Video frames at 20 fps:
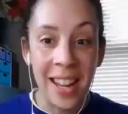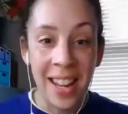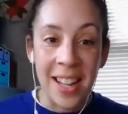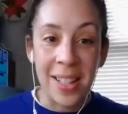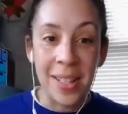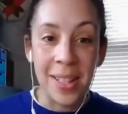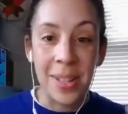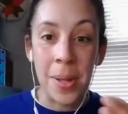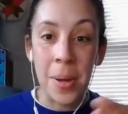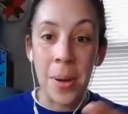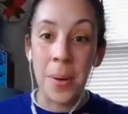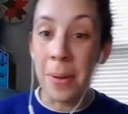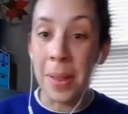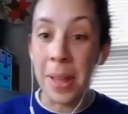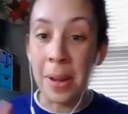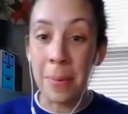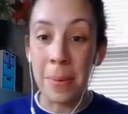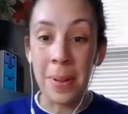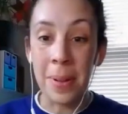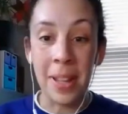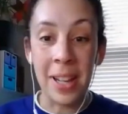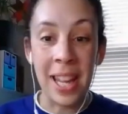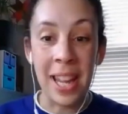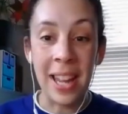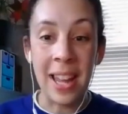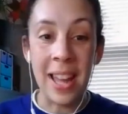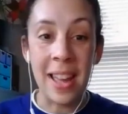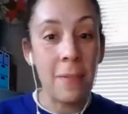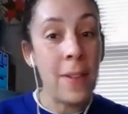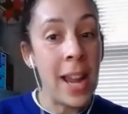And so, like, we're looking
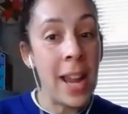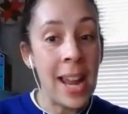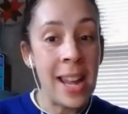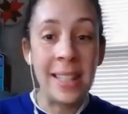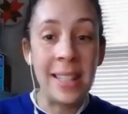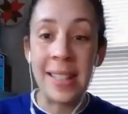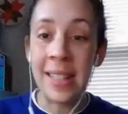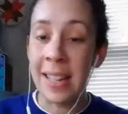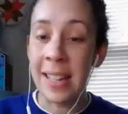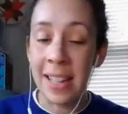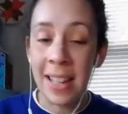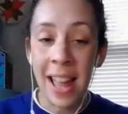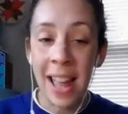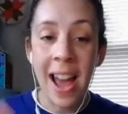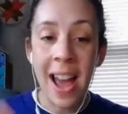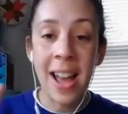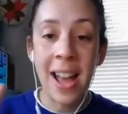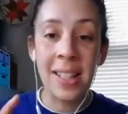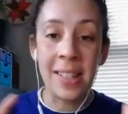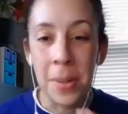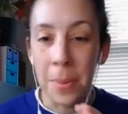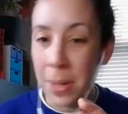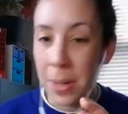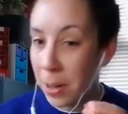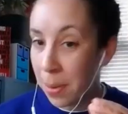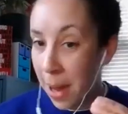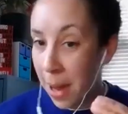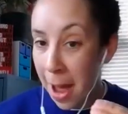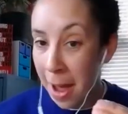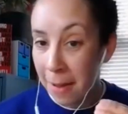at race and class. When you
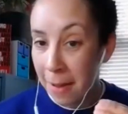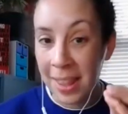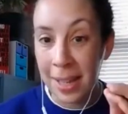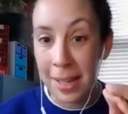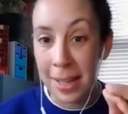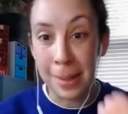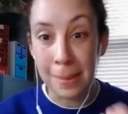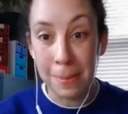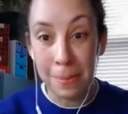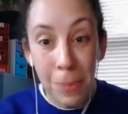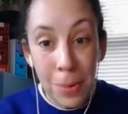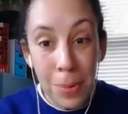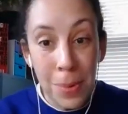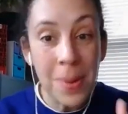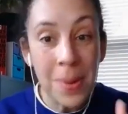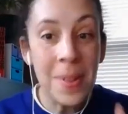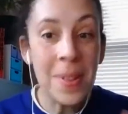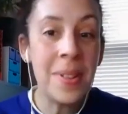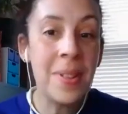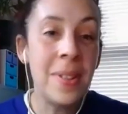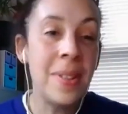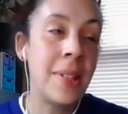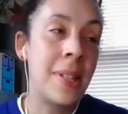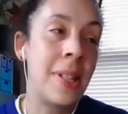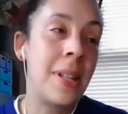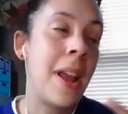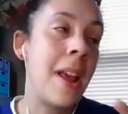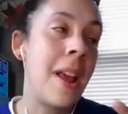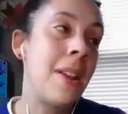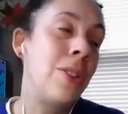have these rules
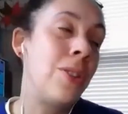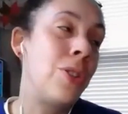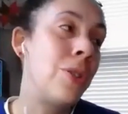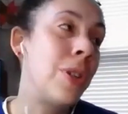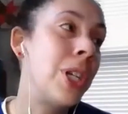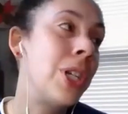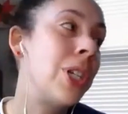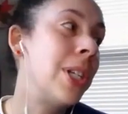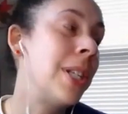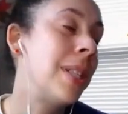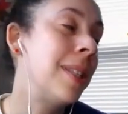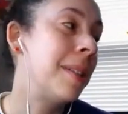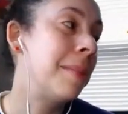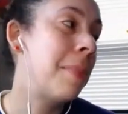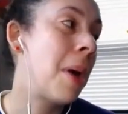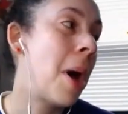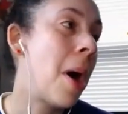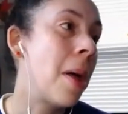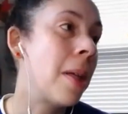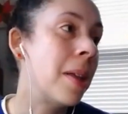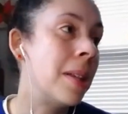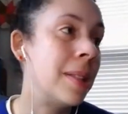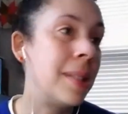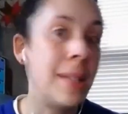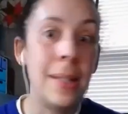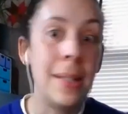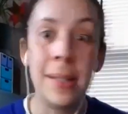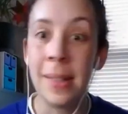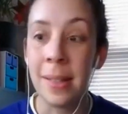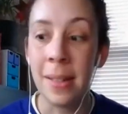and, and traditions and
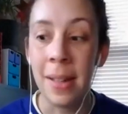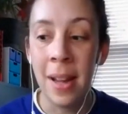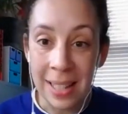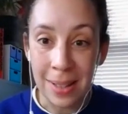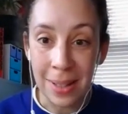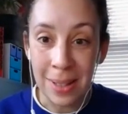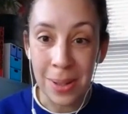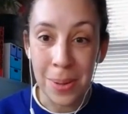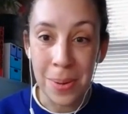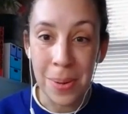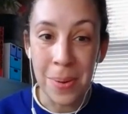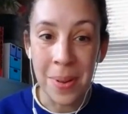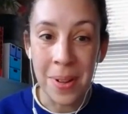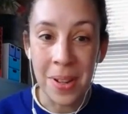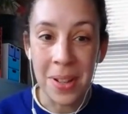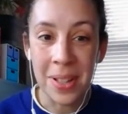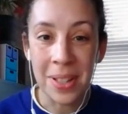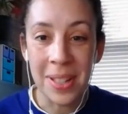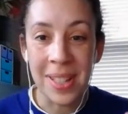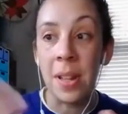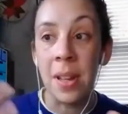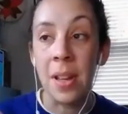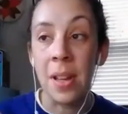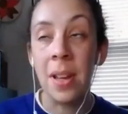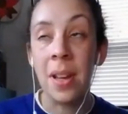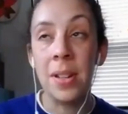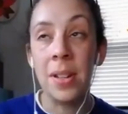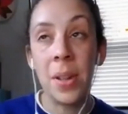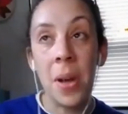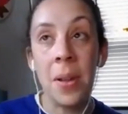policies in schools,
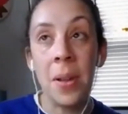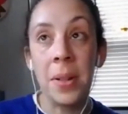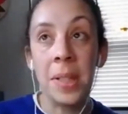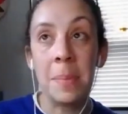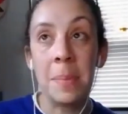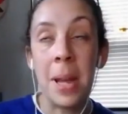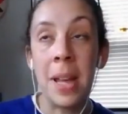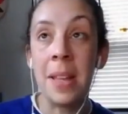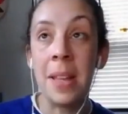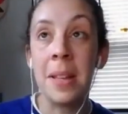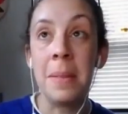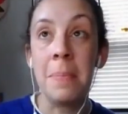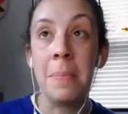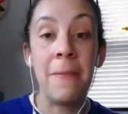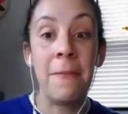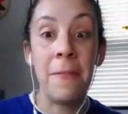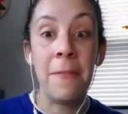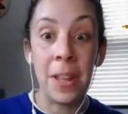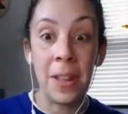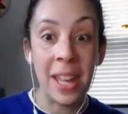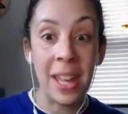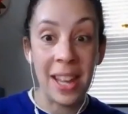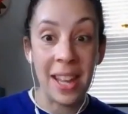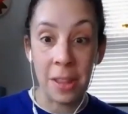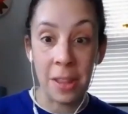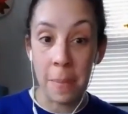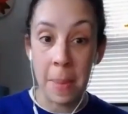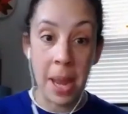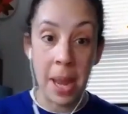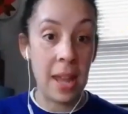adults might feel like
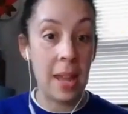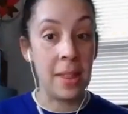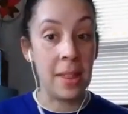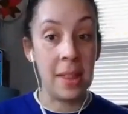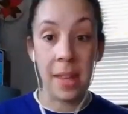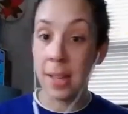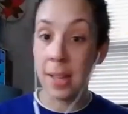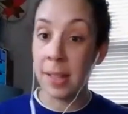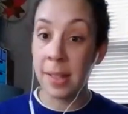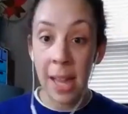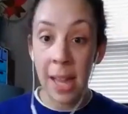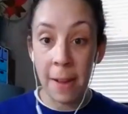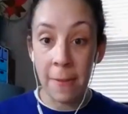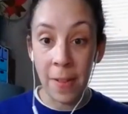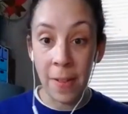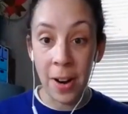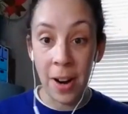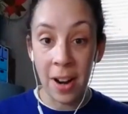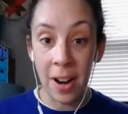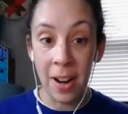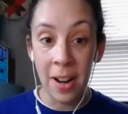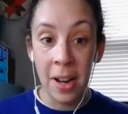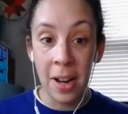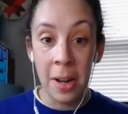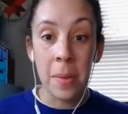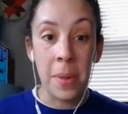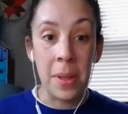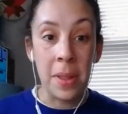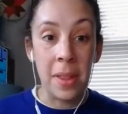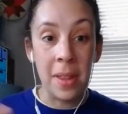they're making things safer
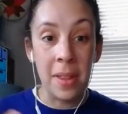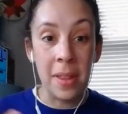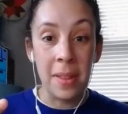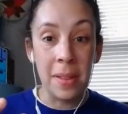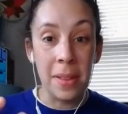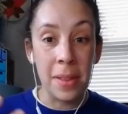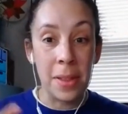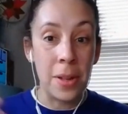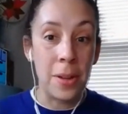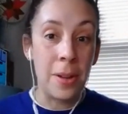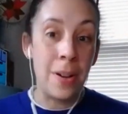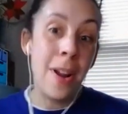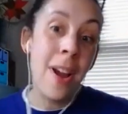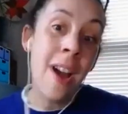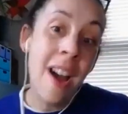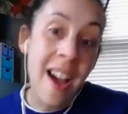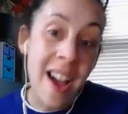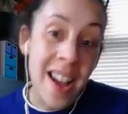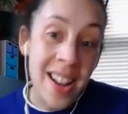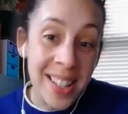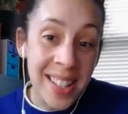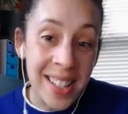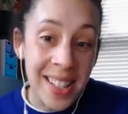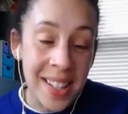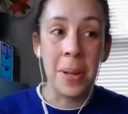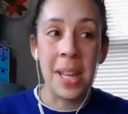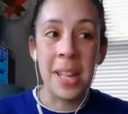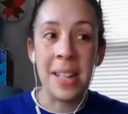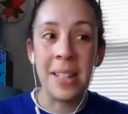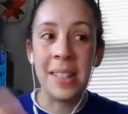when they're not.
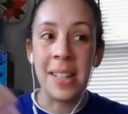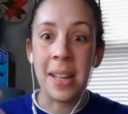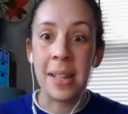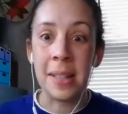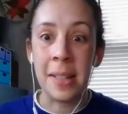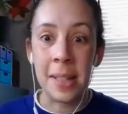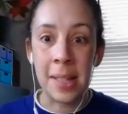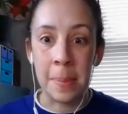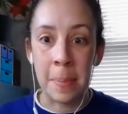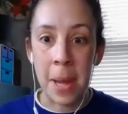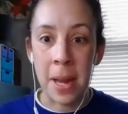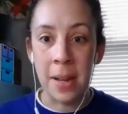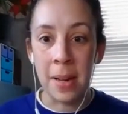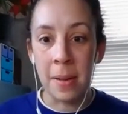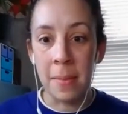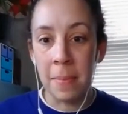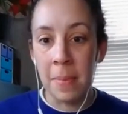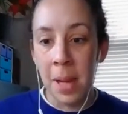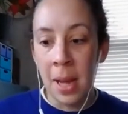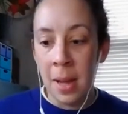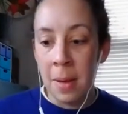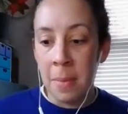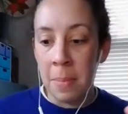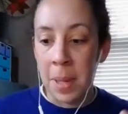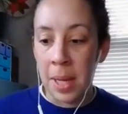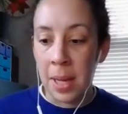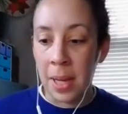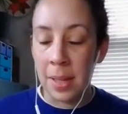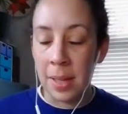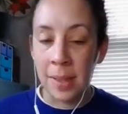Kids get suspended
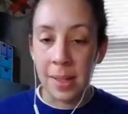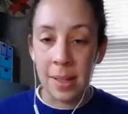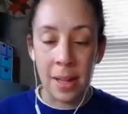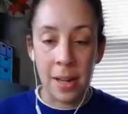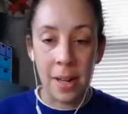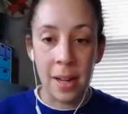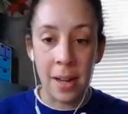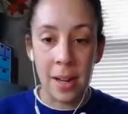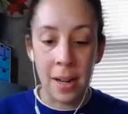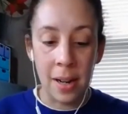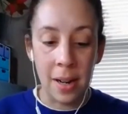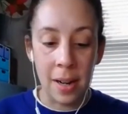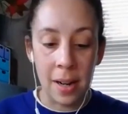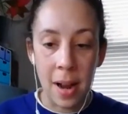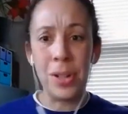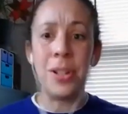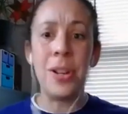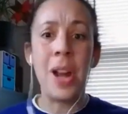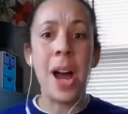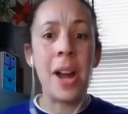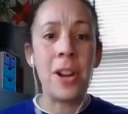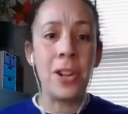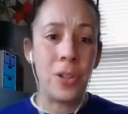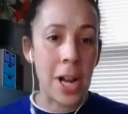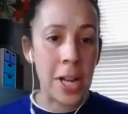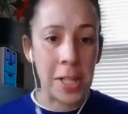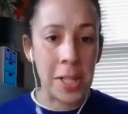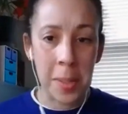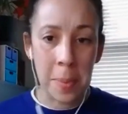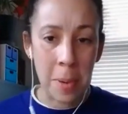because they're not
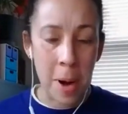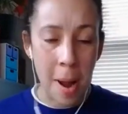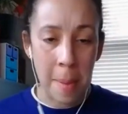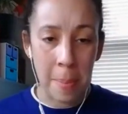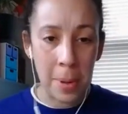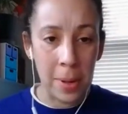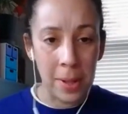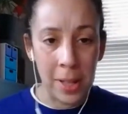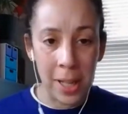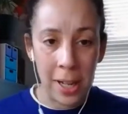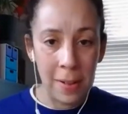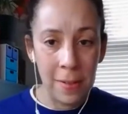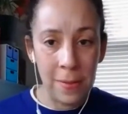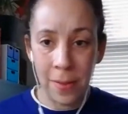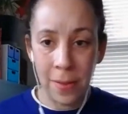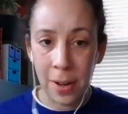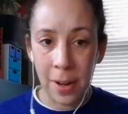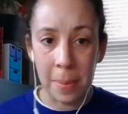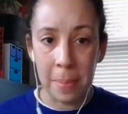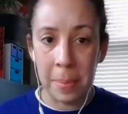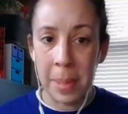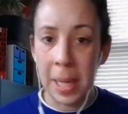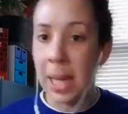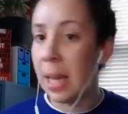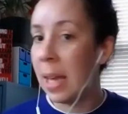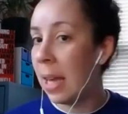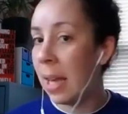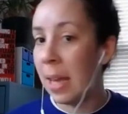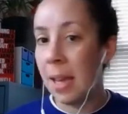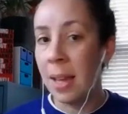dressed properly for
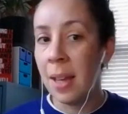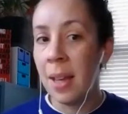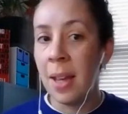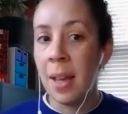PE,